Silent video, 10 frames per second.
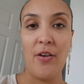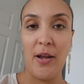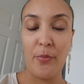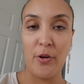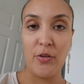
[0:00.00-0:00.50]

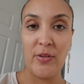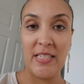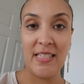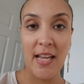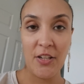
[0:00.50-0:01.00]
fibroid
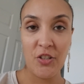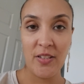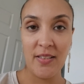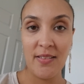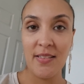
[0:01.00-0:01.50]

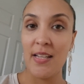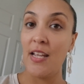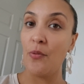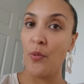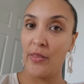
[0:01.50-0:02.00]
resections
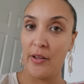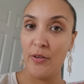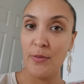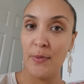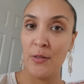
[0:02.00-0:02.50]
in Worthing
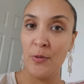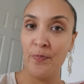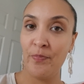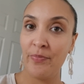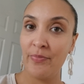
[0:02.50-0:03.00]
Hospital
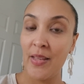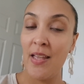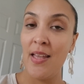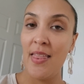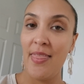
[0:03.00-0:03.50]

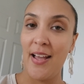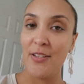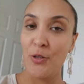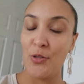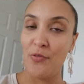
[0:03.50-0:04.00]

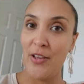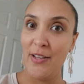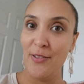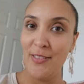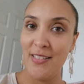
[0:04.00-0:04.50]
that are total
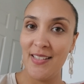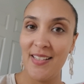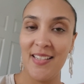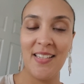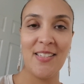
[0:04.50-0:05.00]
fails
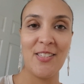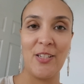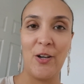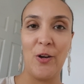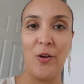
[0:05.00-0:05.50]

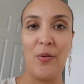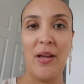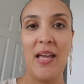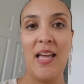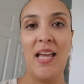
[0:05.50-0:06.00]
so
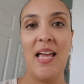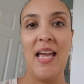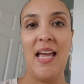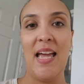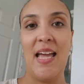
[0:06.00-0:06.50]

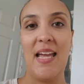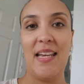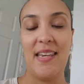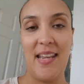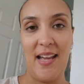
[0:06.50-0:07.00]

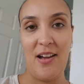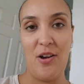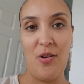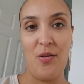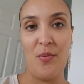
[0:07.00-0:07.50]

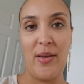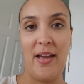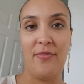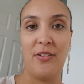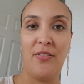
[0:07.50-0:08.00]
now we
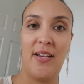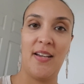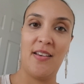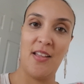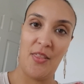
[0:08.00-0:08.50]
have to
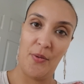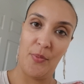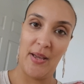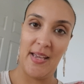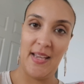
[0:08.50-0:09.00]
find another
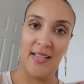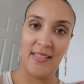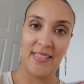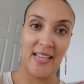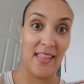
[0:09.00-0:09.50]

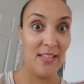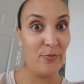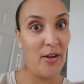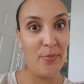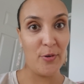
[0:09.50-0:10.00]
way to get
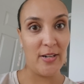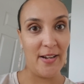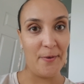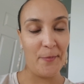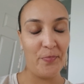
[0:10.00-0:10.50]
this fibroid
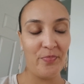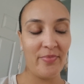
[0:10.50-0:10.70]
out.